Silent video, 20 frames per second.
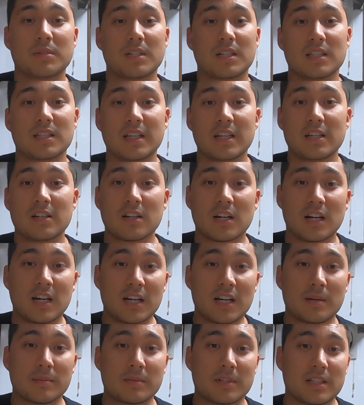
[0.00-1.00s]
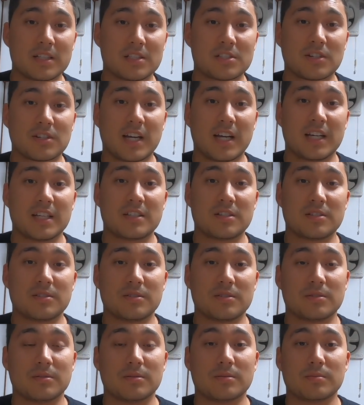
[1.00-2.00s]
but later on I'm gonna try
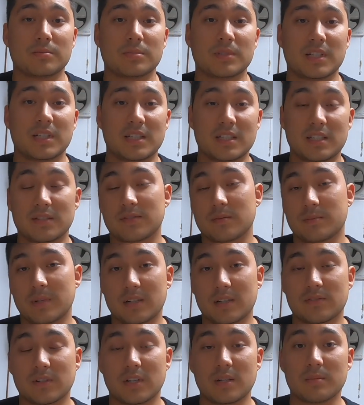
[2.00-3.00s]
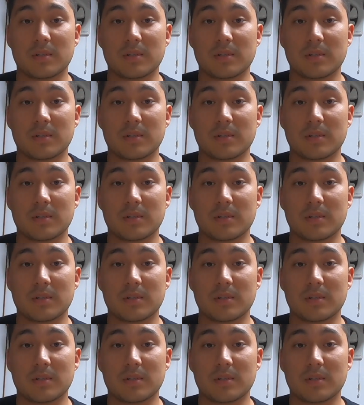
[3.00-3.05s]
to get a different bed frame.